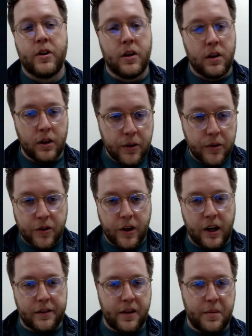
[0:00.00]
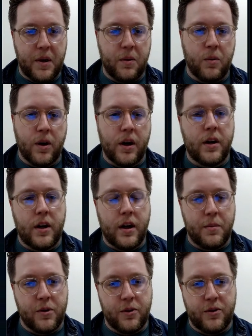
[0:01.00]
You can lose your LTP1
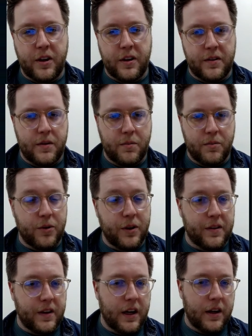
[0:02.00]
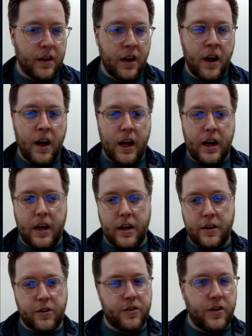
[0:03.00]
and protein Z,
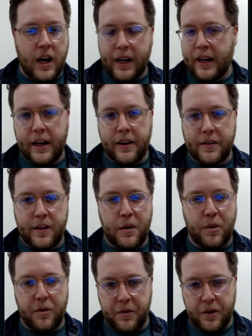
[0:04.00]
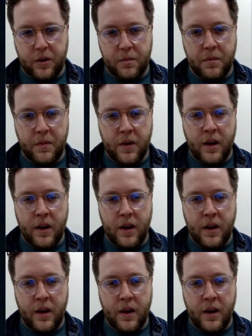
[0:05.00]
and you're just not going to get a stable foam.